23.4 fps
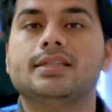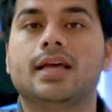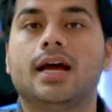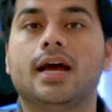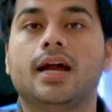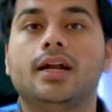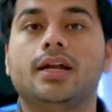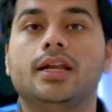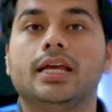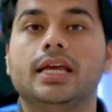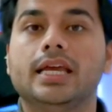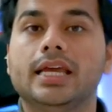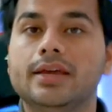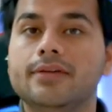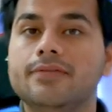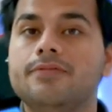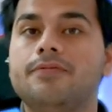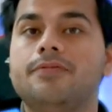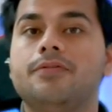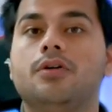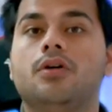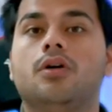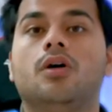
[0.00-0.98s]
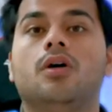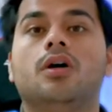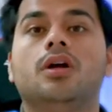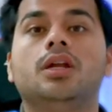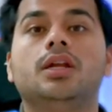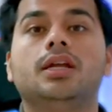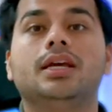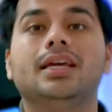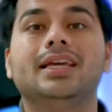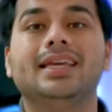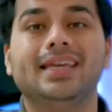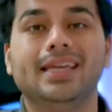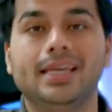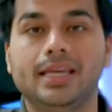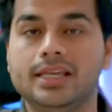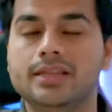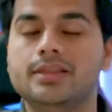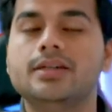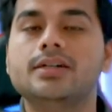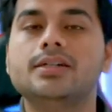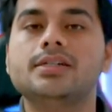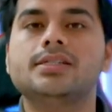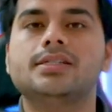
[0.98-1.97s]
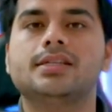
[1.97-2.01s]
that if on
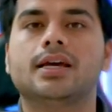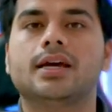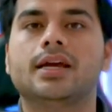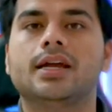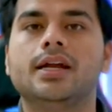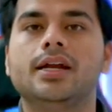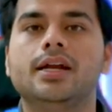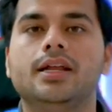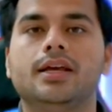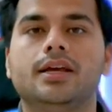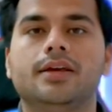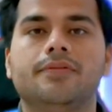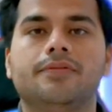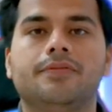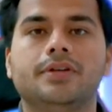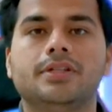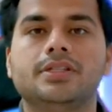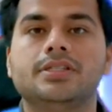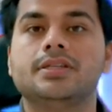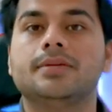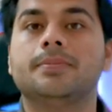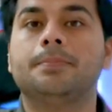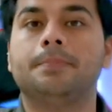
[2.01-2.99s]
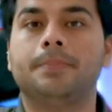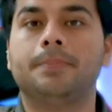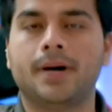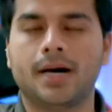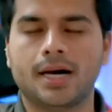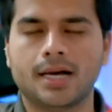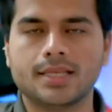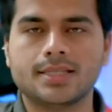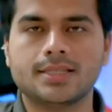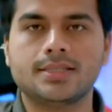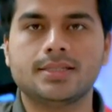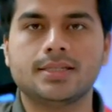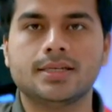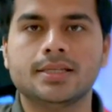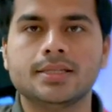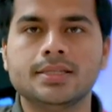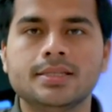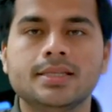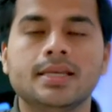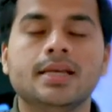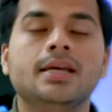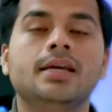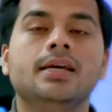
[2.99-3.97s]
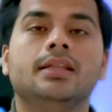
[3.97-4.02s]
either side, if it's a past
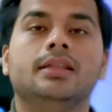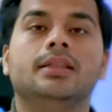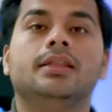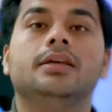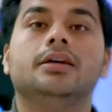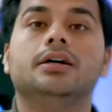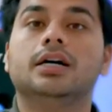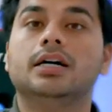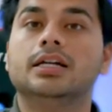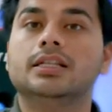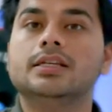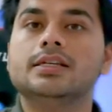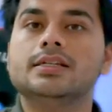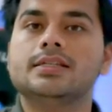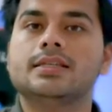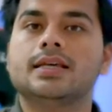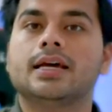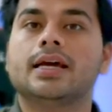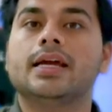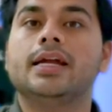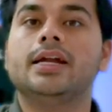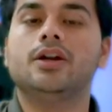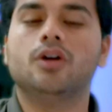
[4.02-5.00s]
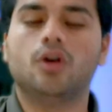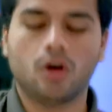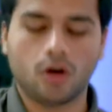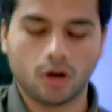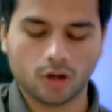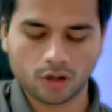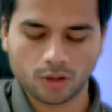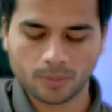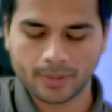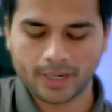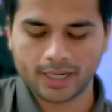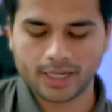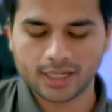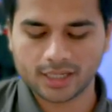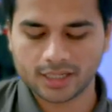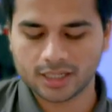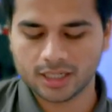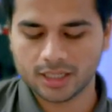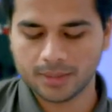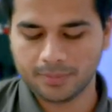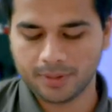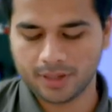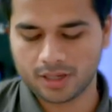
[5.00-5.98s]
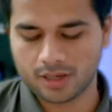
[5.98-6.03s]
tense, the other side
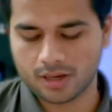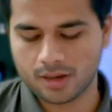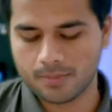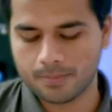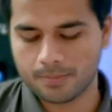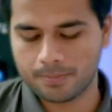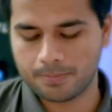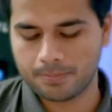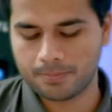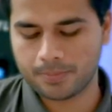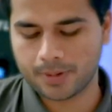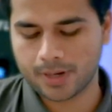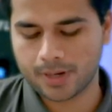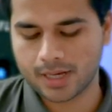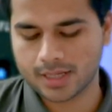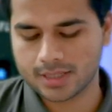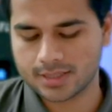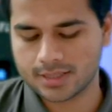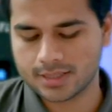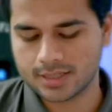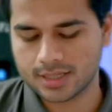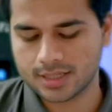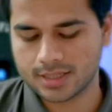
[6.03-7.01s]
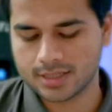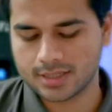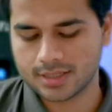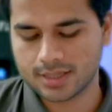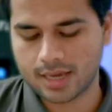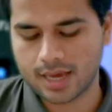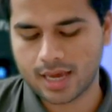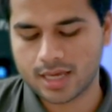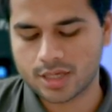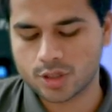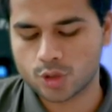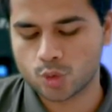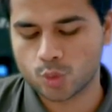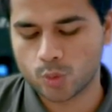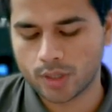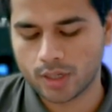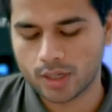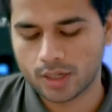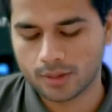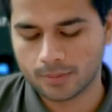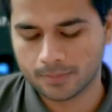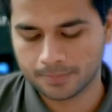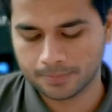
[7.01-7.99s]
automatically become past tense as well.